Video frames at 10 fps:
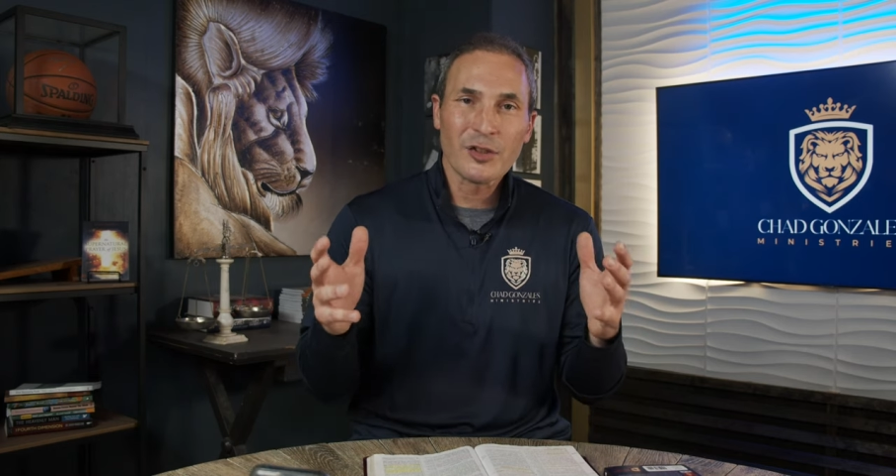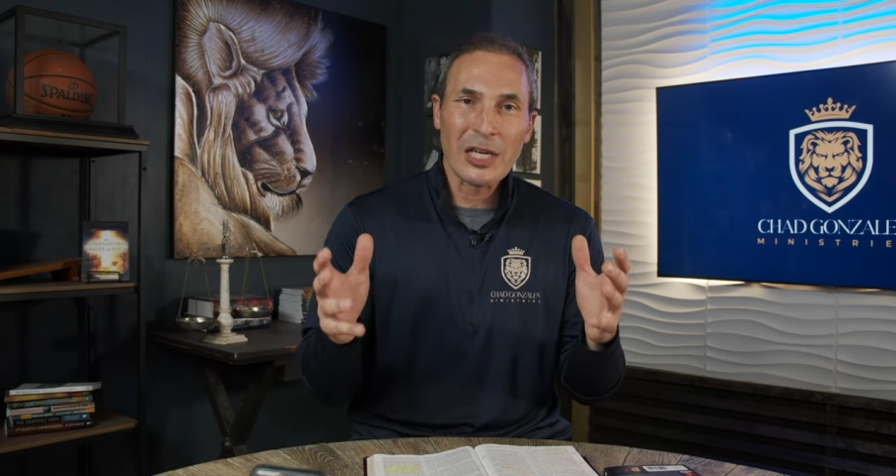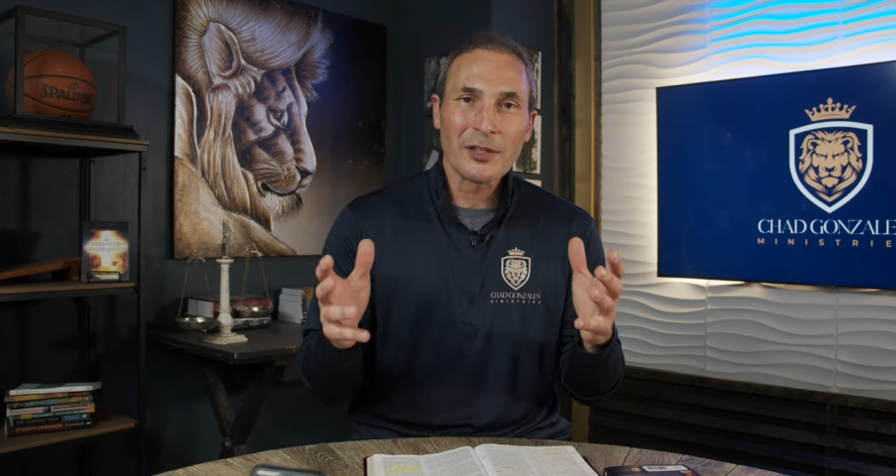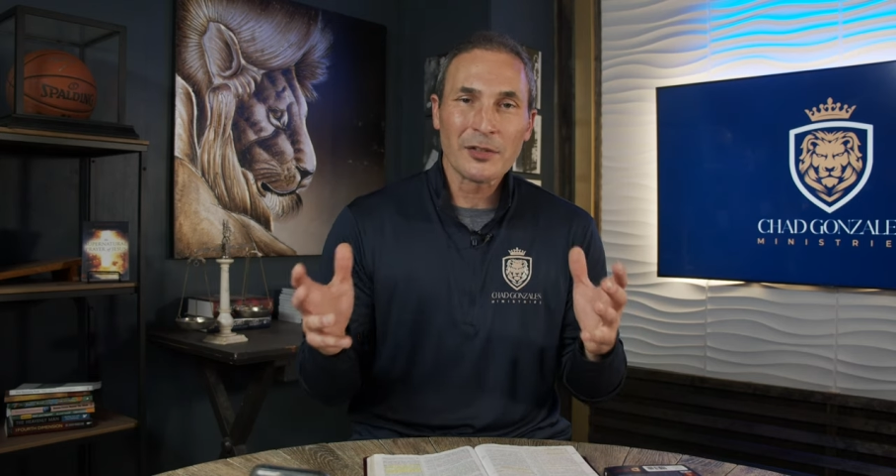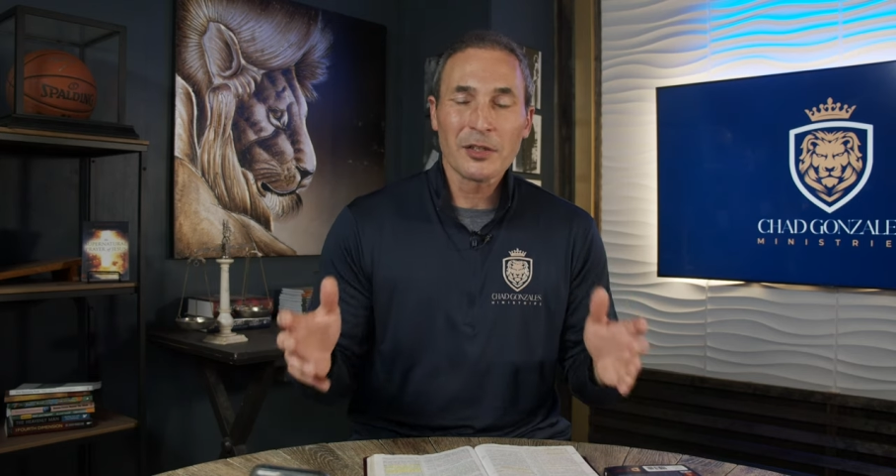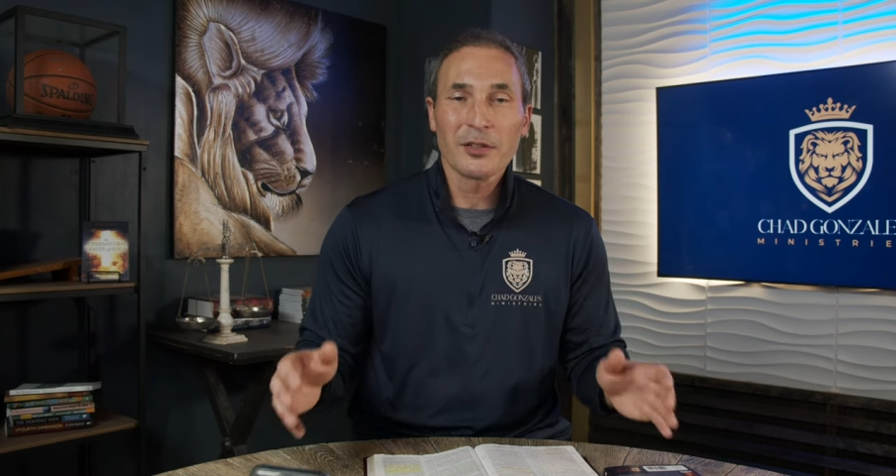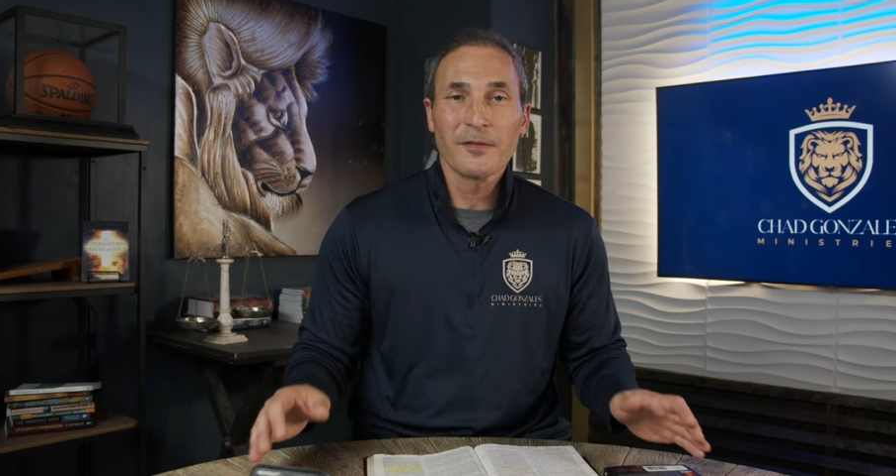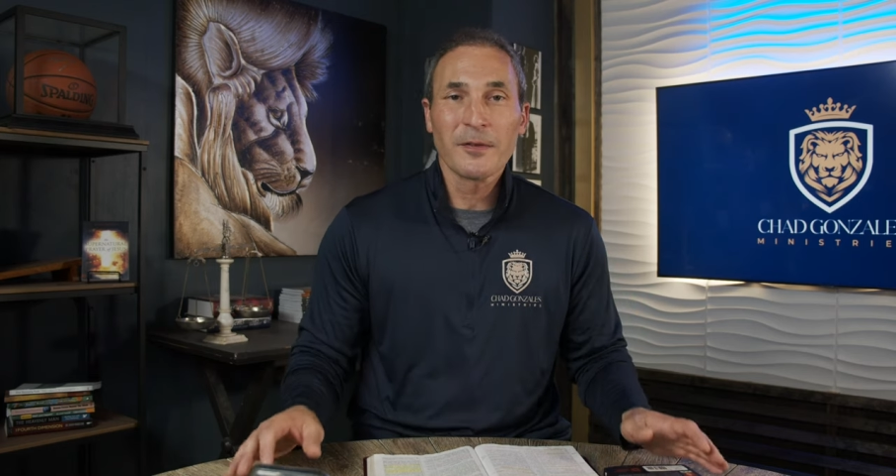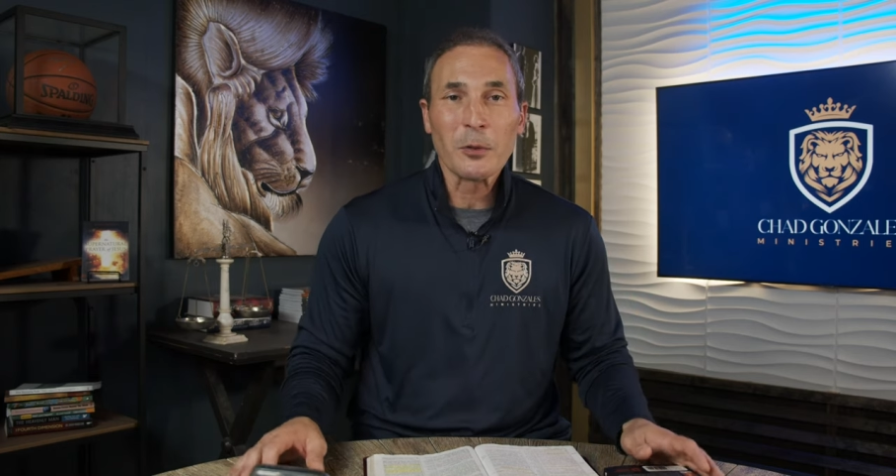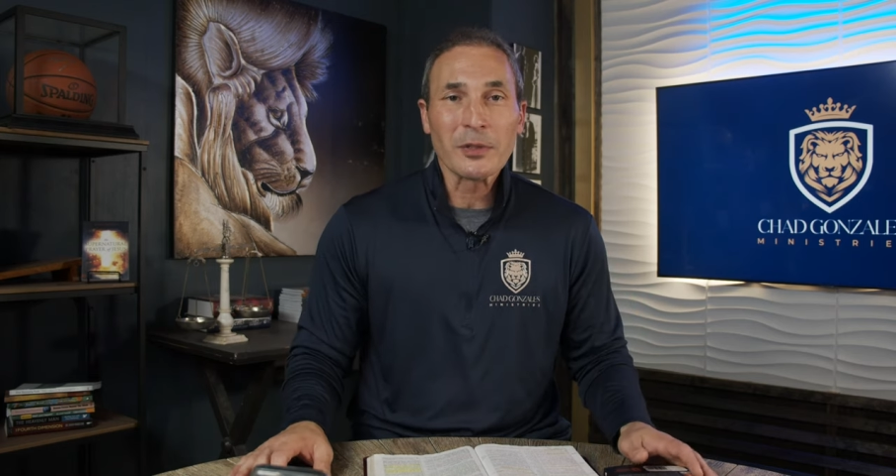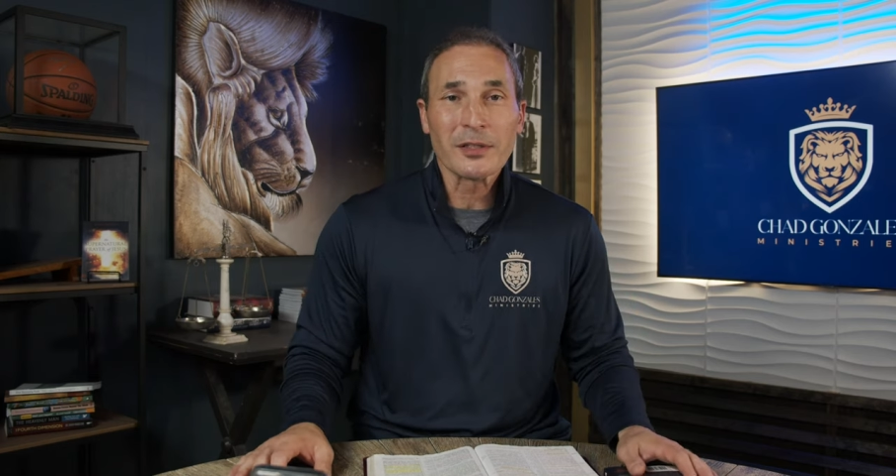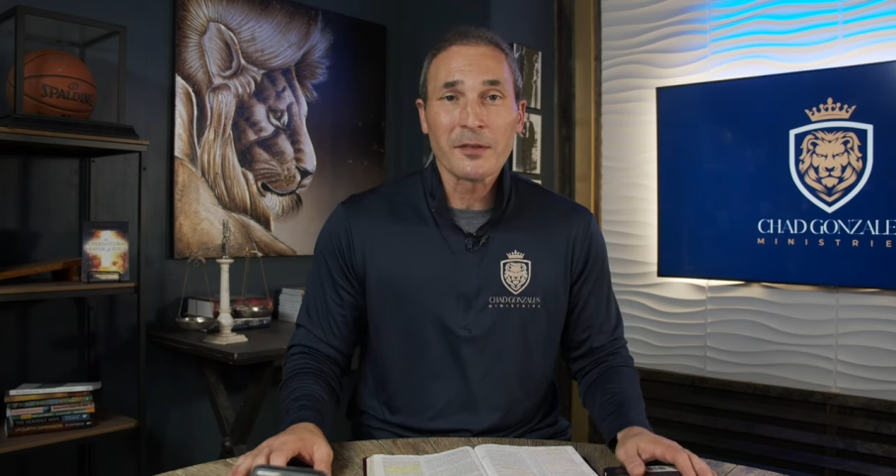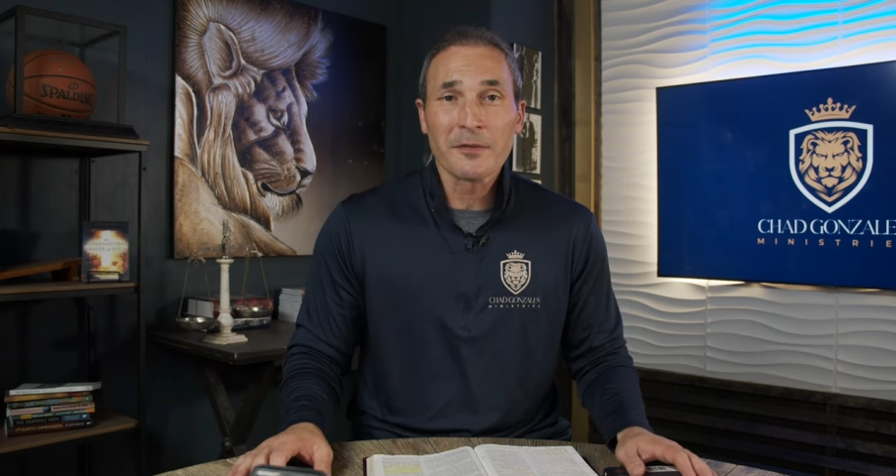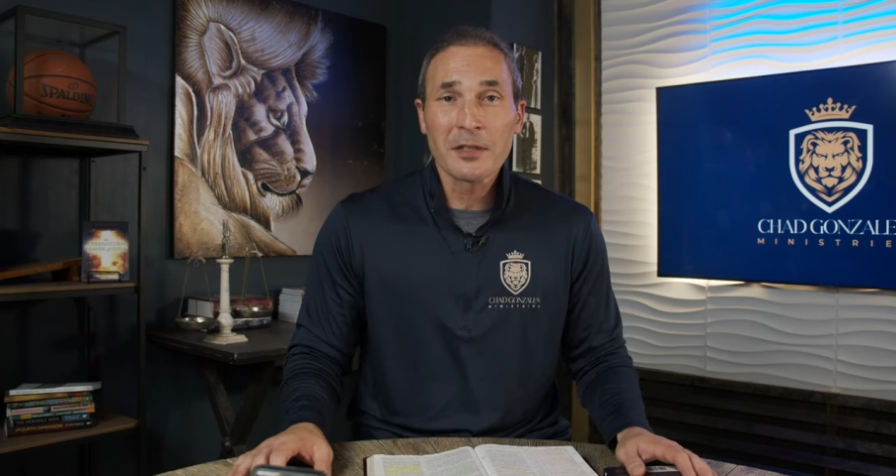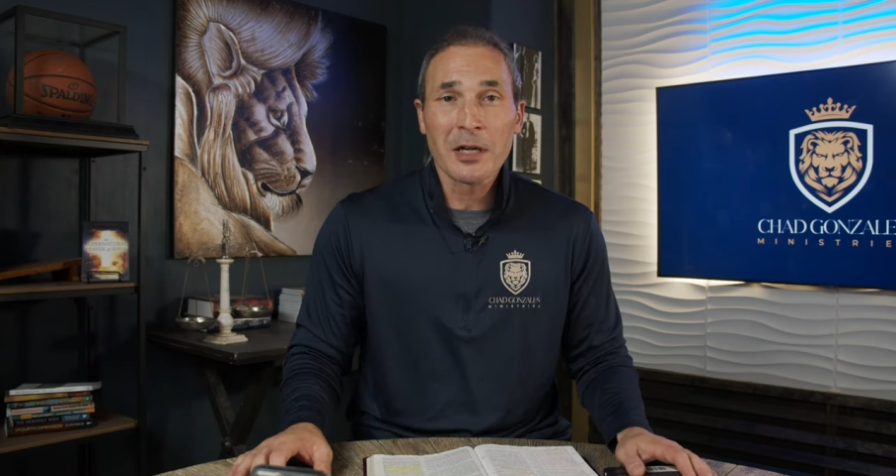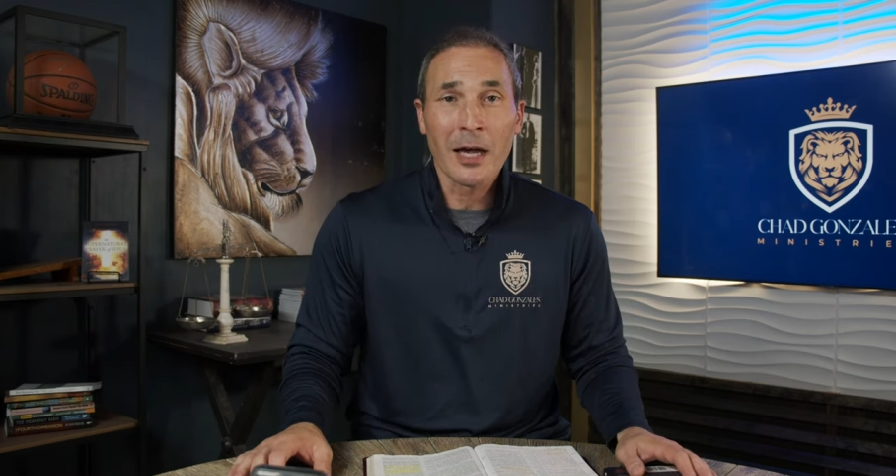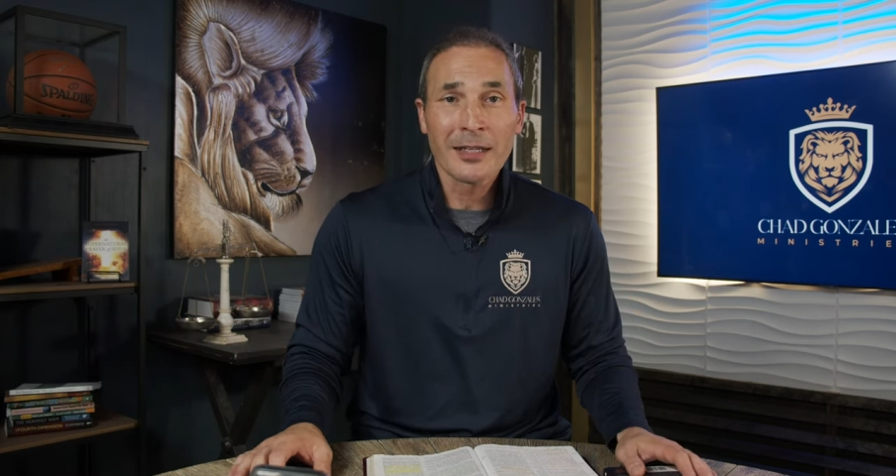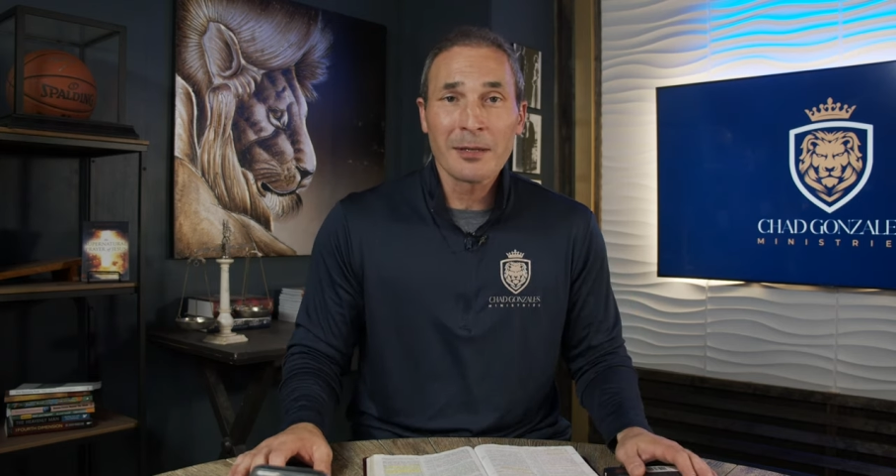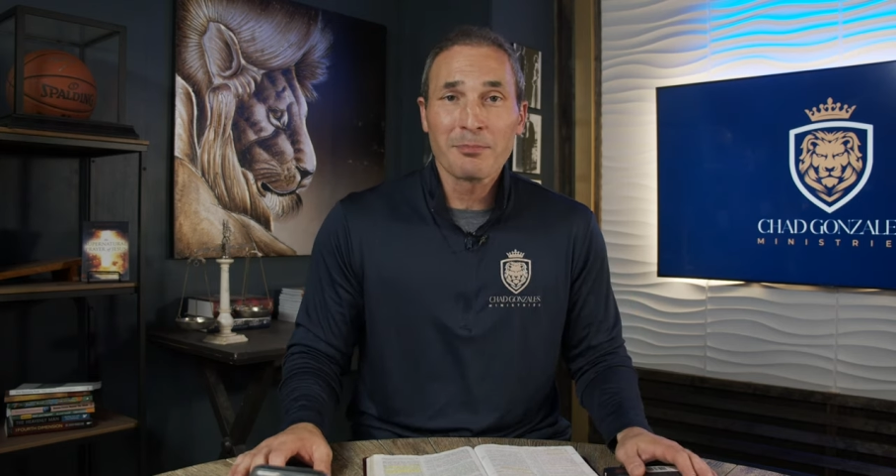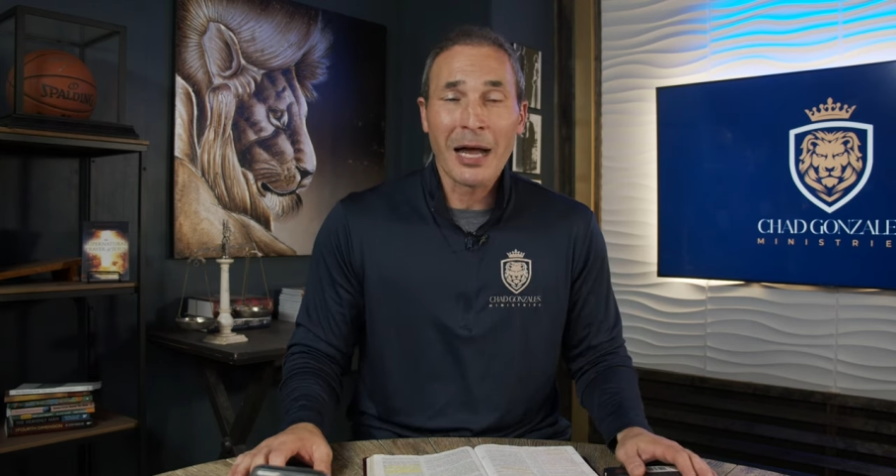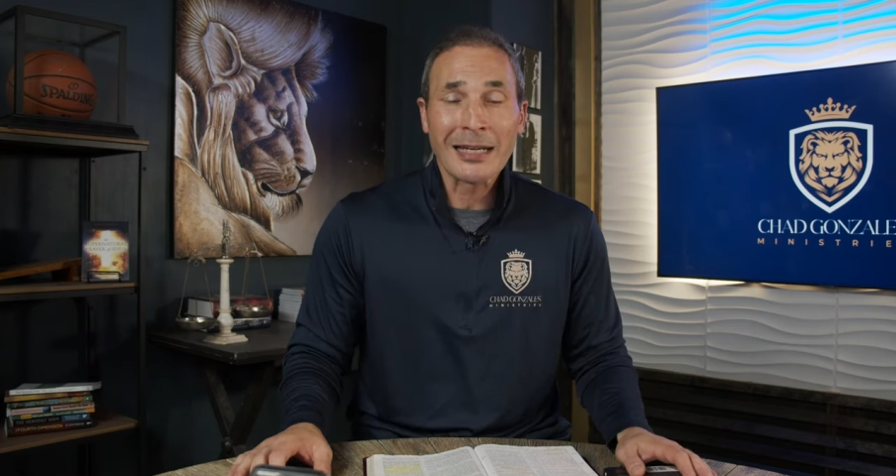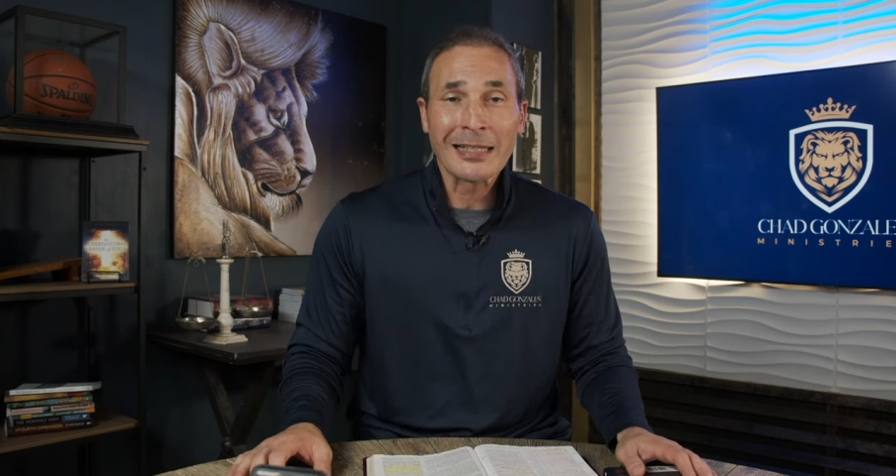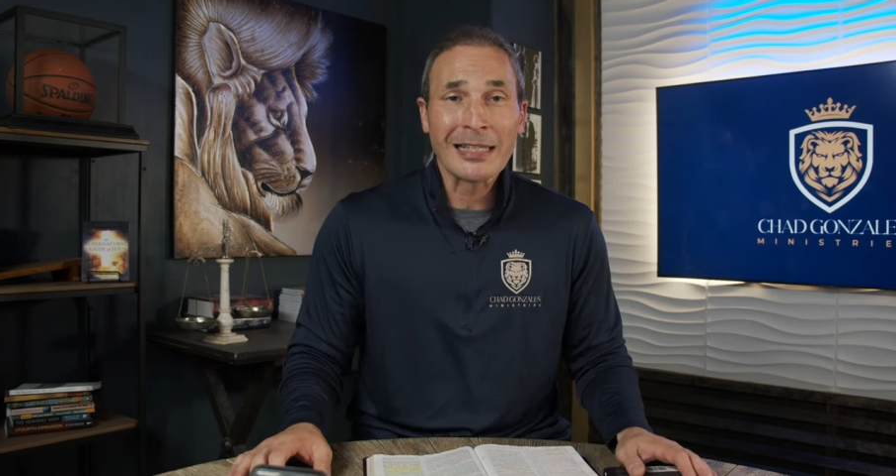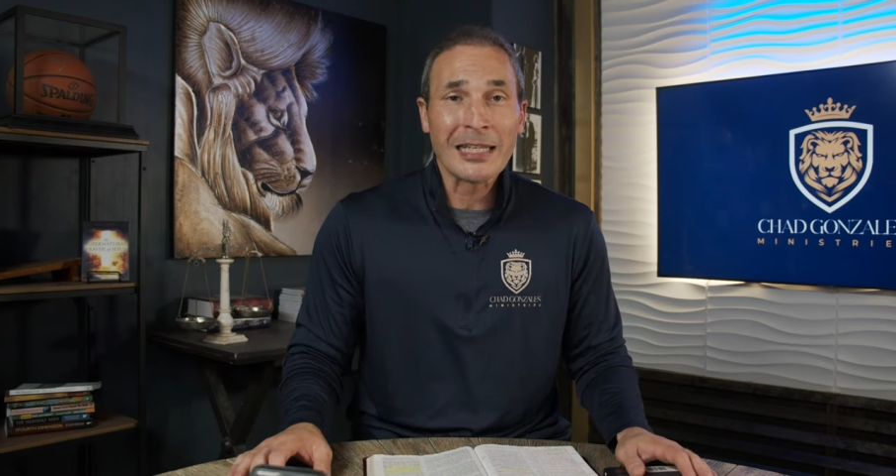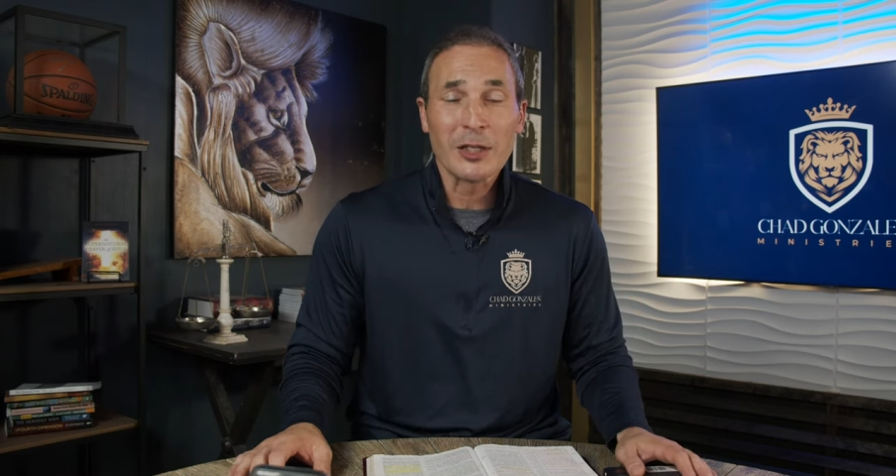Jesus is the fullness of the Godhead bodily,